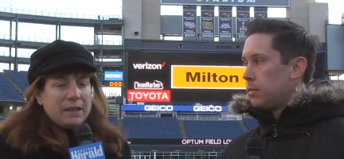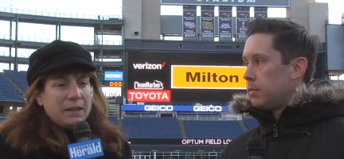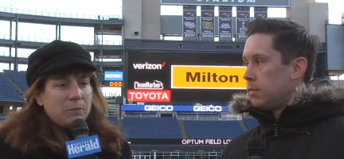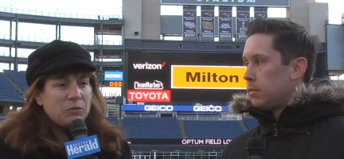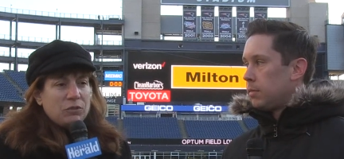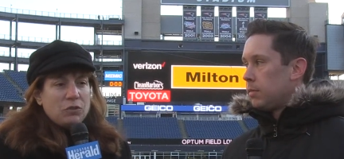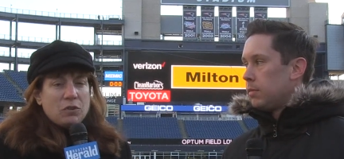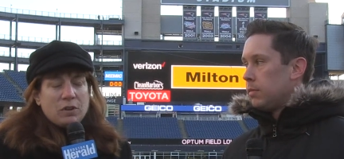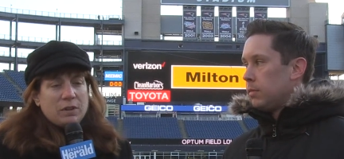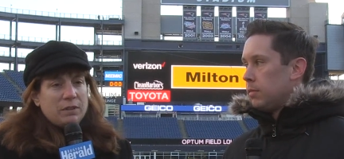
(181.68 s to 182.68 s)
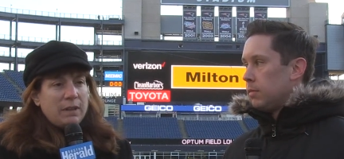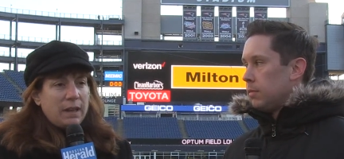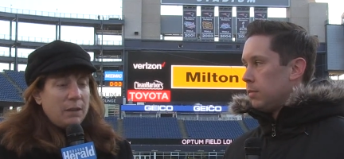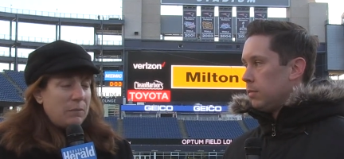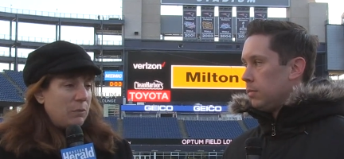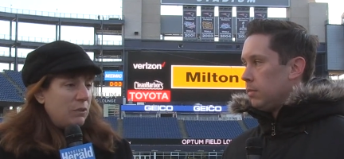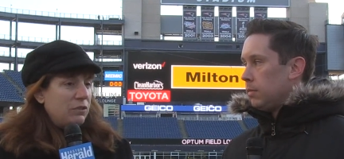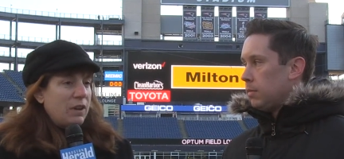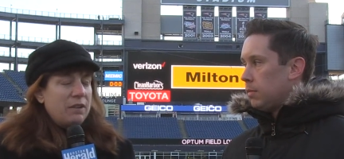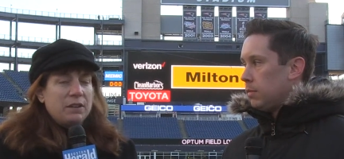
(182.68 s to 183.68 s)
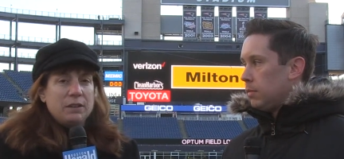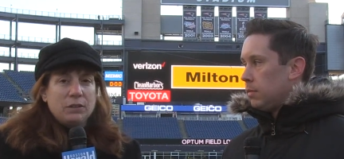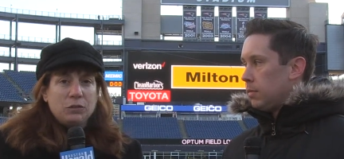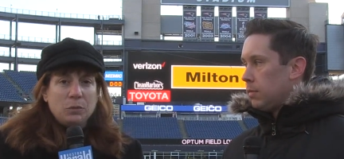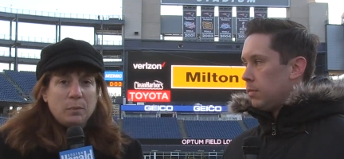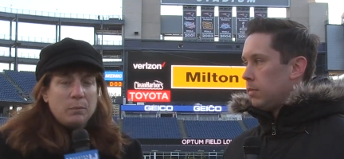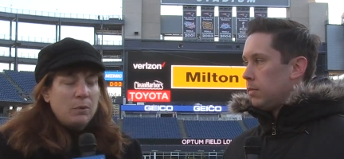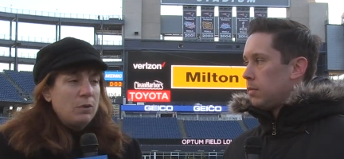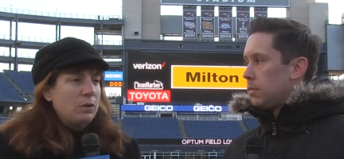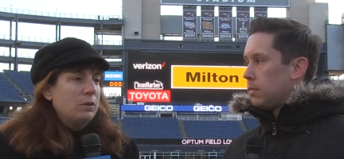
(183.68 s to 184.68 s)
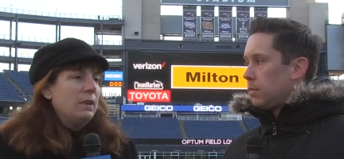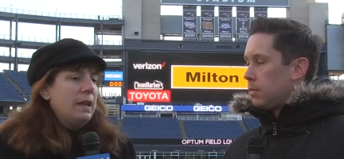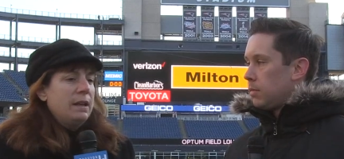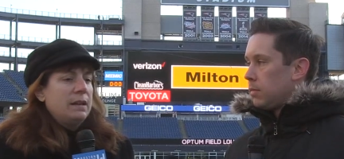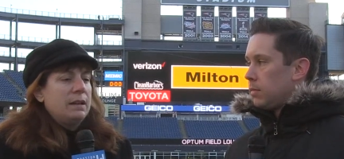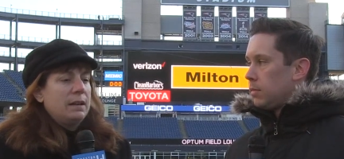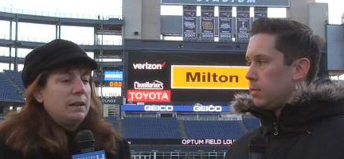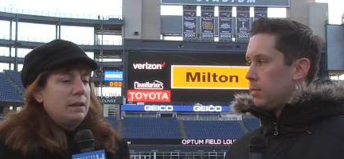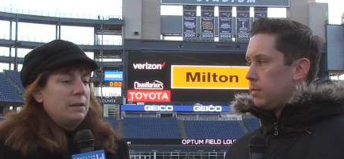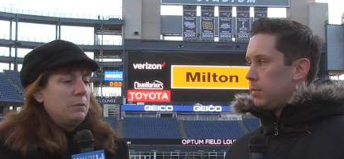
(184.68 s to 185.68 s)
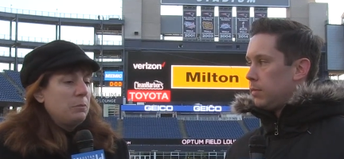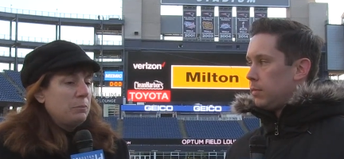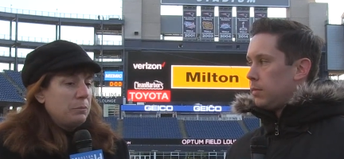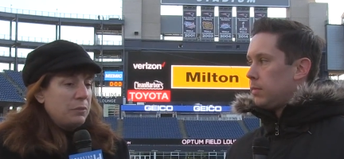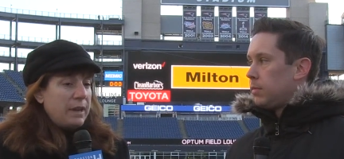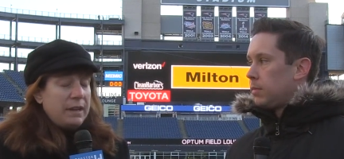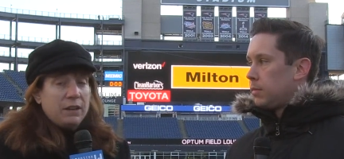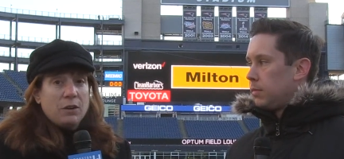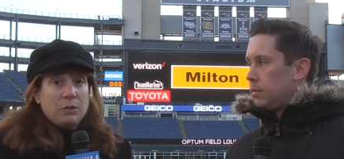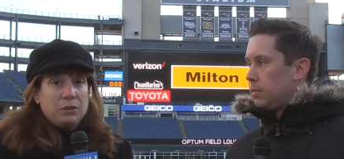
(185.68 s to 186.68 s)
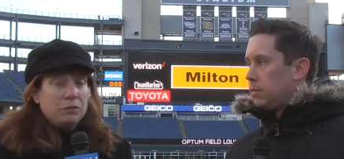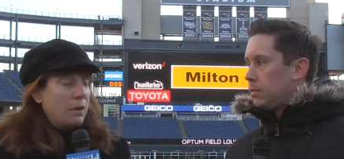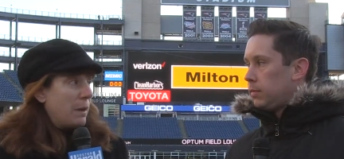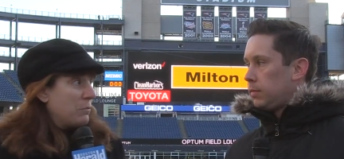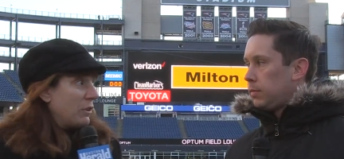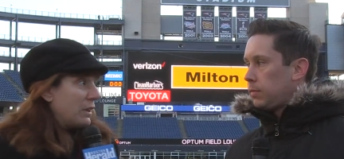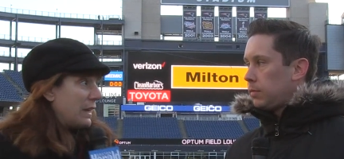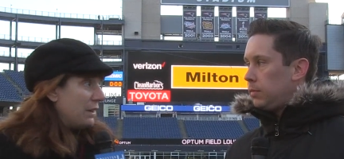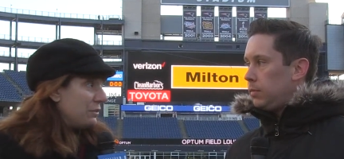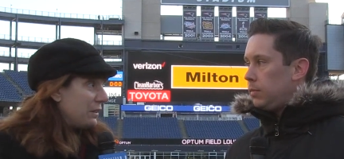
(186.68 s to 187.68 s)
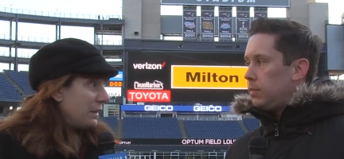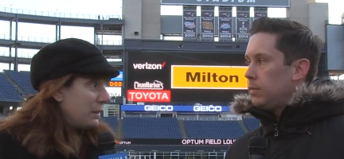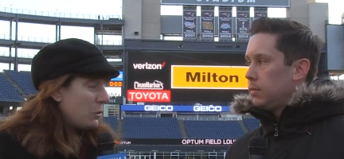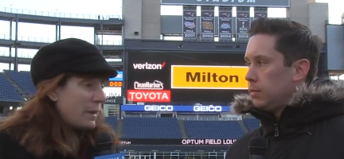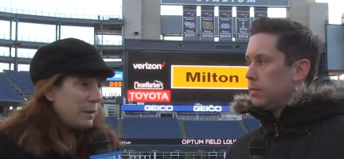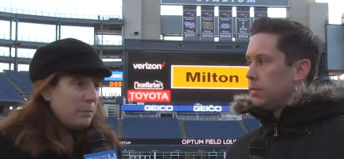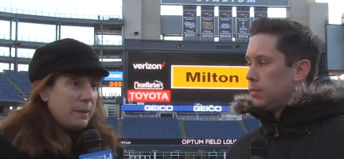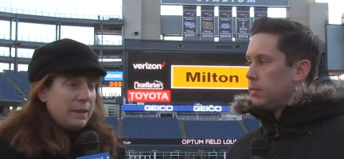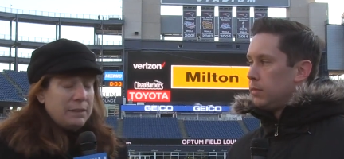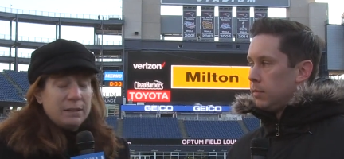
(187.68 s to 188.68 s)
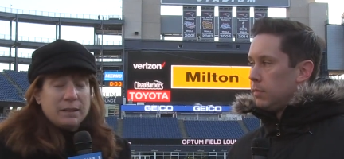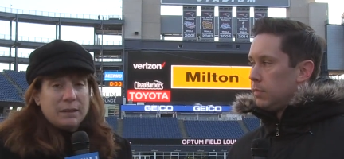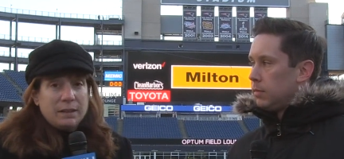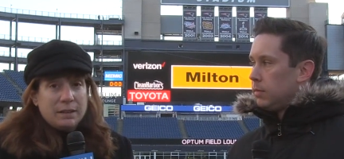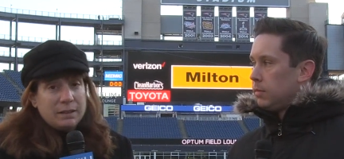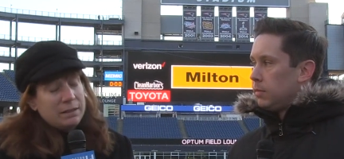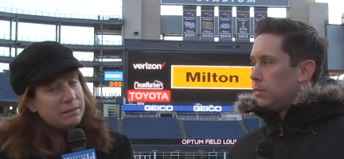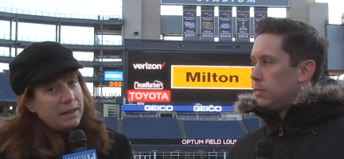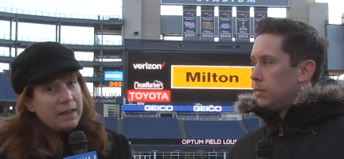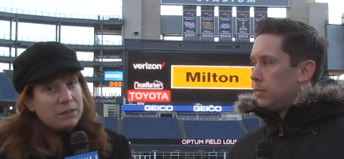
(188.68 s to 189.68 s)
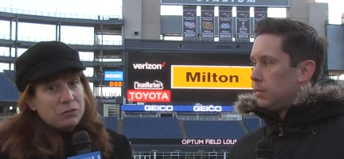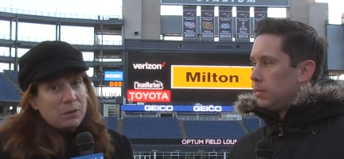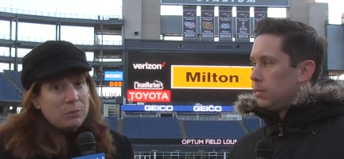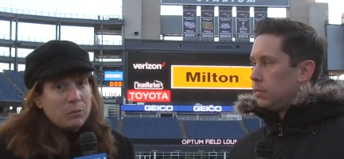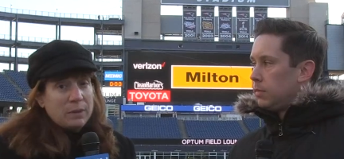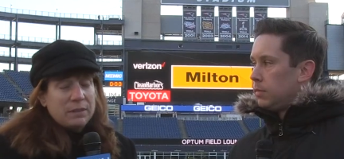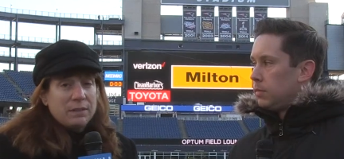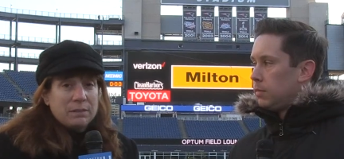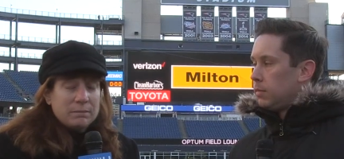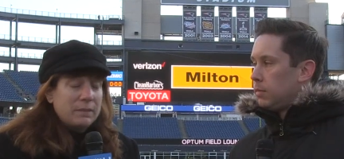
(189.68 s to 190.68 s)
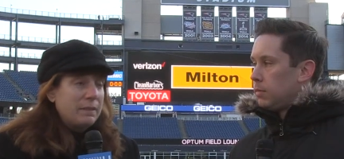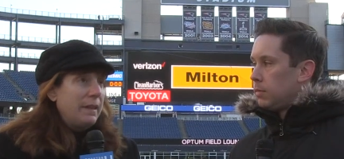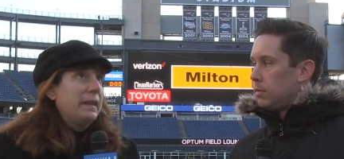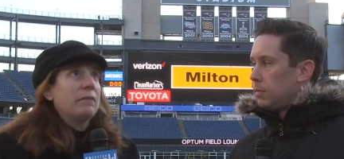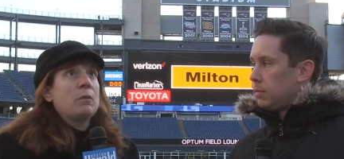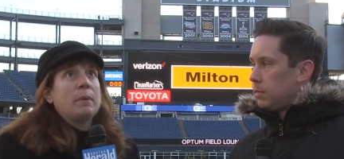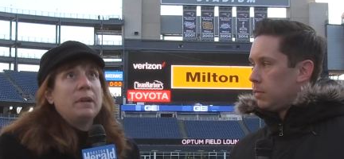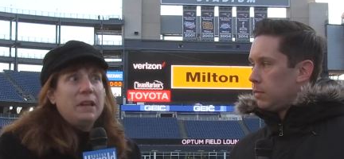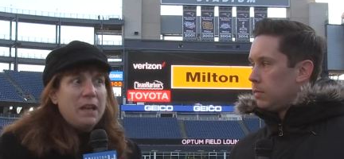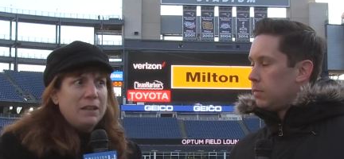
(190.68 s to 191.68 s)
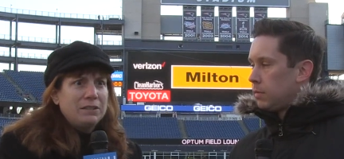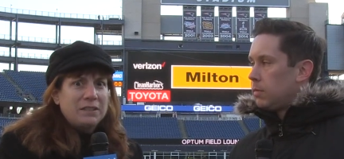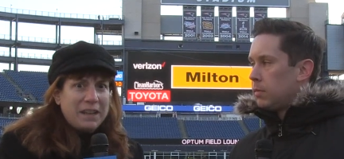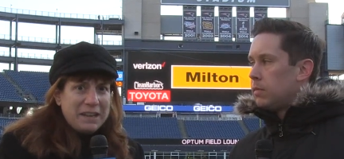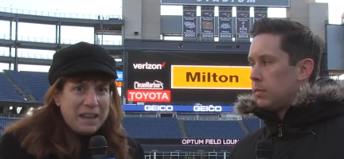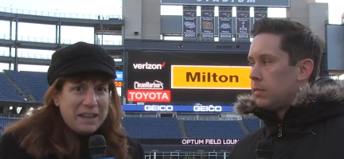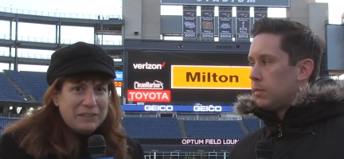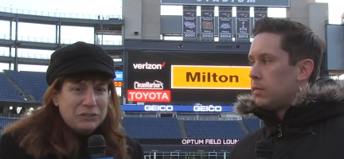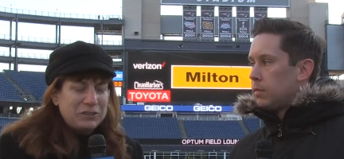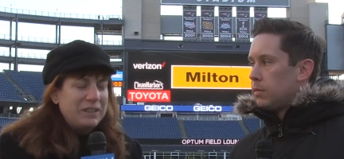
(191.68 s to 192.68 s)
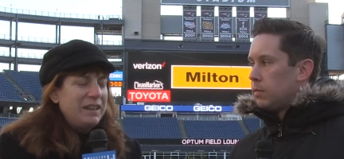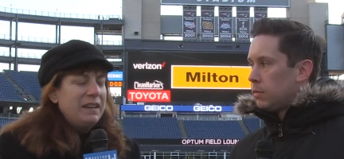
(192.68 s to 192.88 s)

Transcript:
Speaker 1: and I'm sure, I mean, we saw it in the Super Bowl, Brady going to Rob Gronkowski quite a bit. They had trouble with, like everybody else, tight ends.